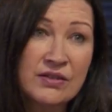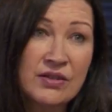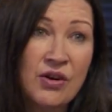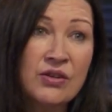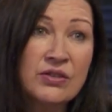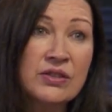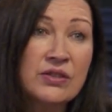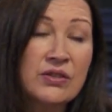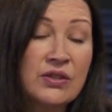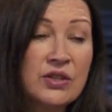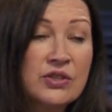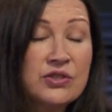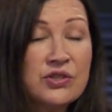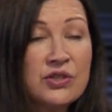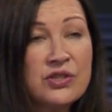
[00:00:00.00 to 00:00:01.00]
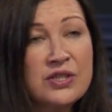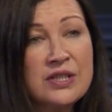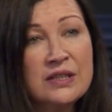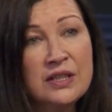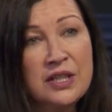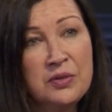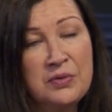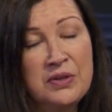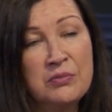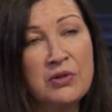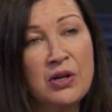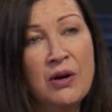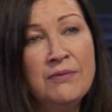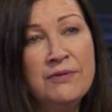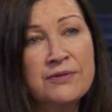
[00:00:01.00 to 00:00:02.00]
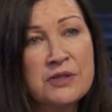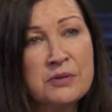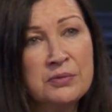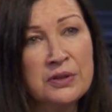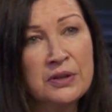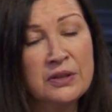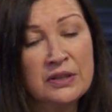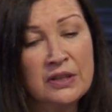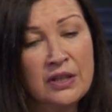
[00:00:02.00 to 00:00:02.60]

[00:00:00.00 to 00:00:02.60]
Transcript: not just in keeping him comfortable,